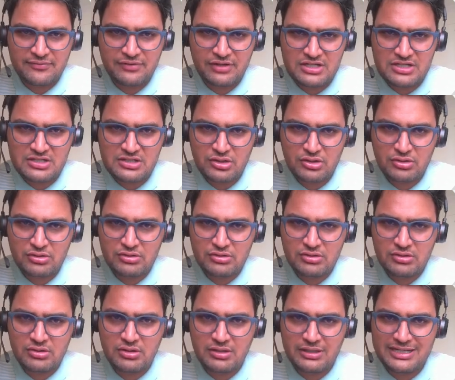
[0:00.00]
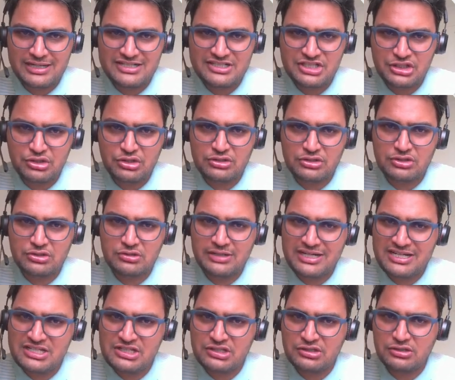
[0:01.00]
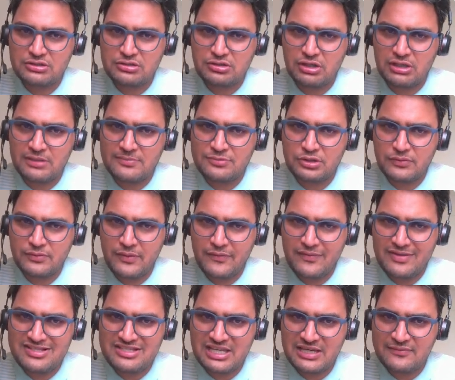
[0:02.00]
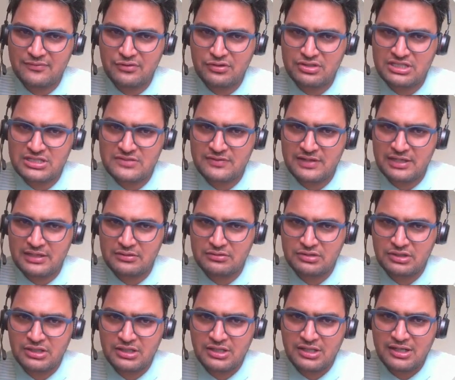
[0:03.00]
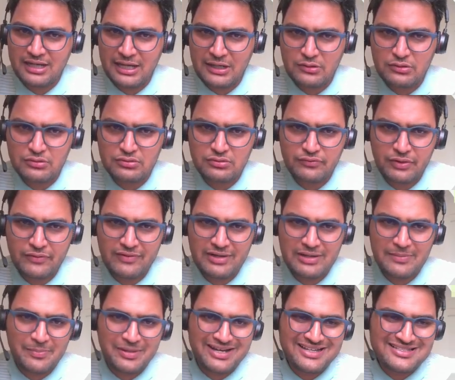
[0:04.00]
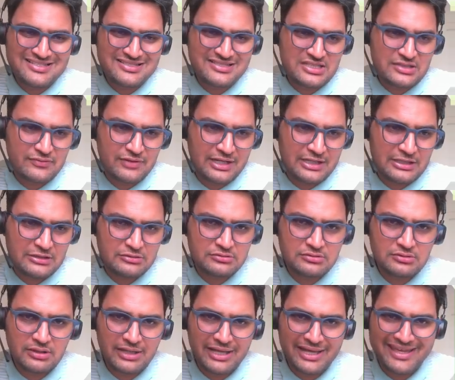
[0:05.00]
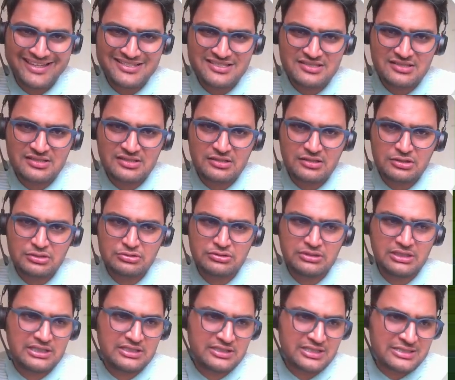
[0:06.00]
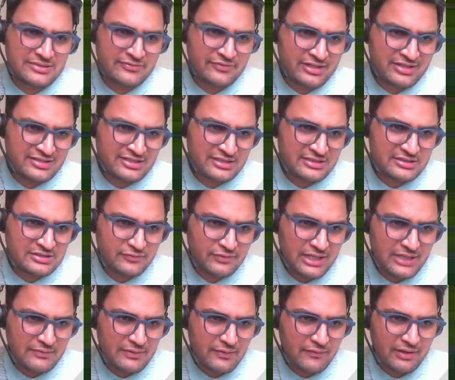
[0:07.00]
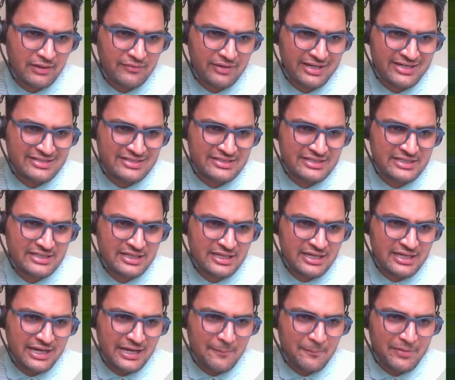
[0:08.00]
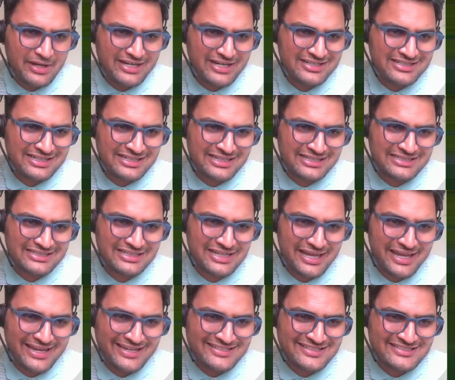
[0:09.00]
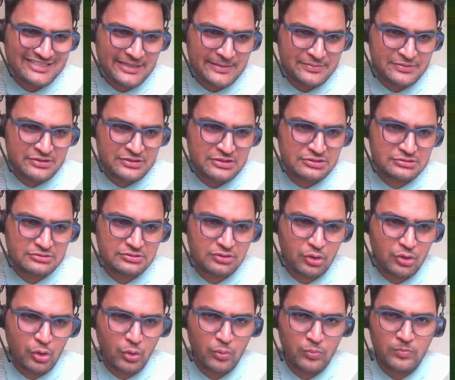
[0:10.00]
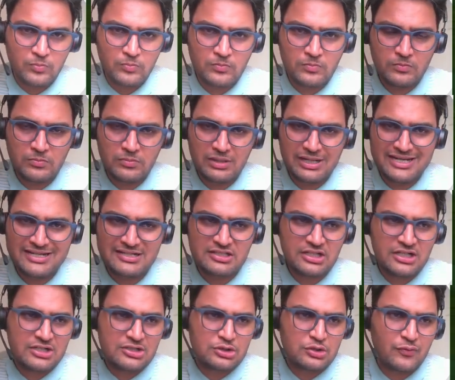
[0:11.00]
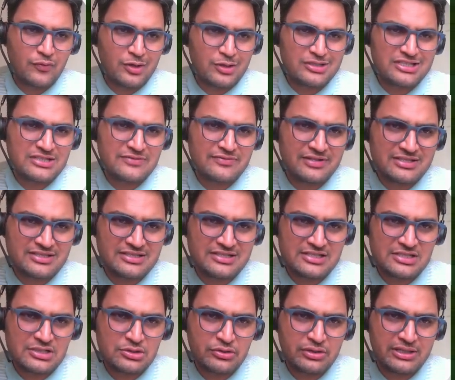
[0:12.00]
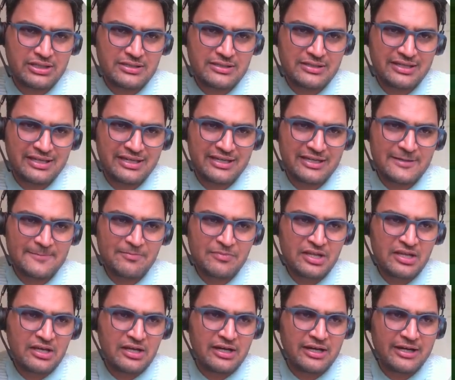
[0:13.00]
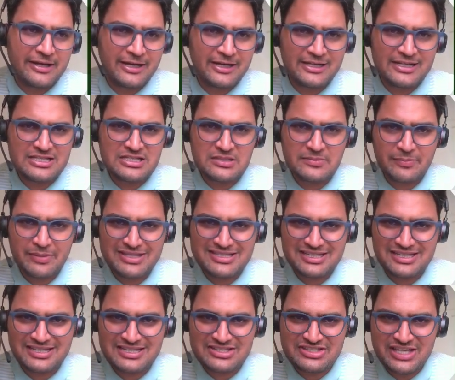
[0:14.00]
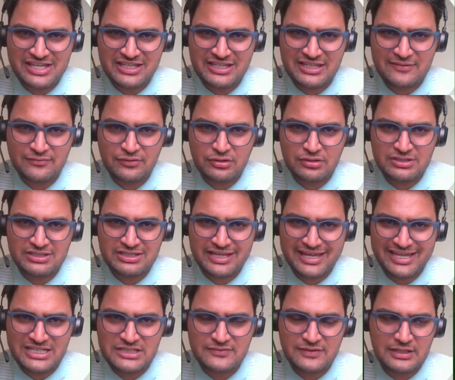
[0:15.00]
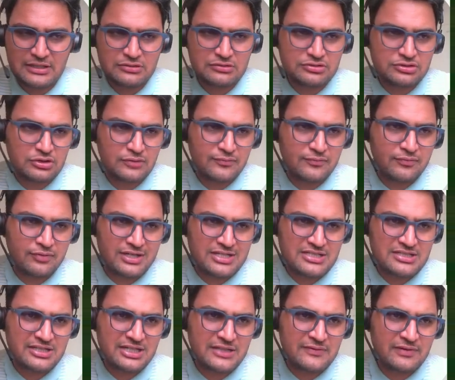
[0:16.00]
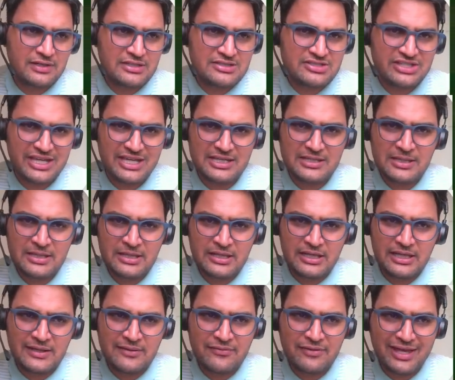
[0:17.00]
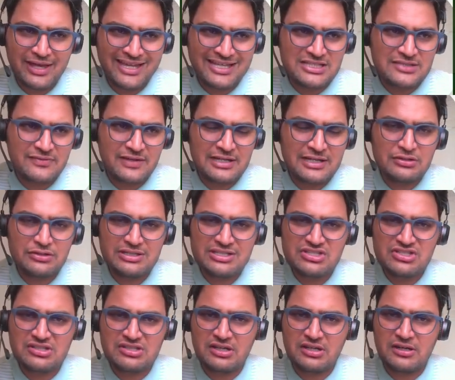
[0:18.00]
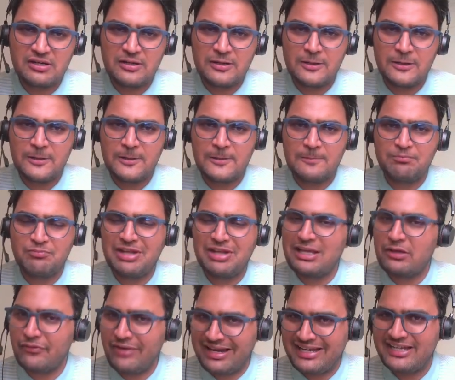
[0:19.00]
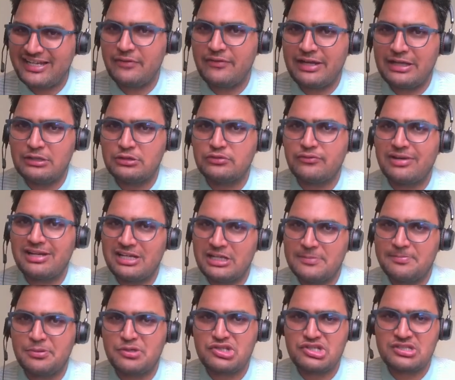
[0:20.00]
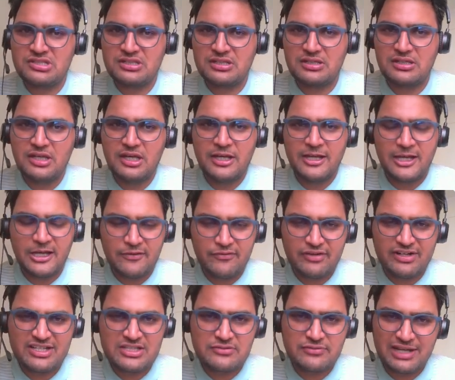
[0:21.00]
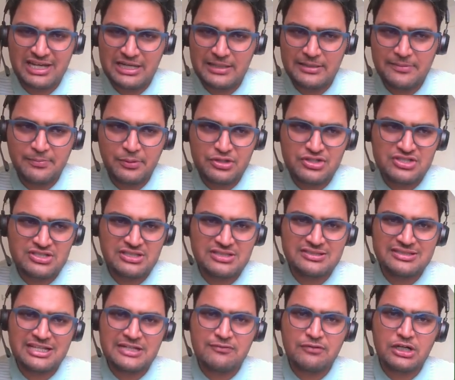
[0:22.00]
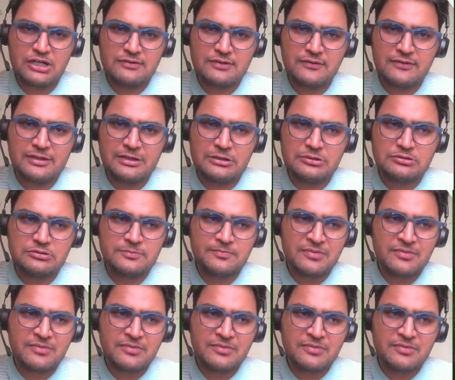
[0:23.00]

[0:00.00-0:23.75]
first row, right, zeroth row and zeroth column, so we will check for this value. Now we will pass this value x to the this functions where we will find the update connected x shapes to O, right? So what this function is doing here, it is basically checking for the x value. So first it will check if x value is like valid value, valid position. If it is valid position, then what we will do,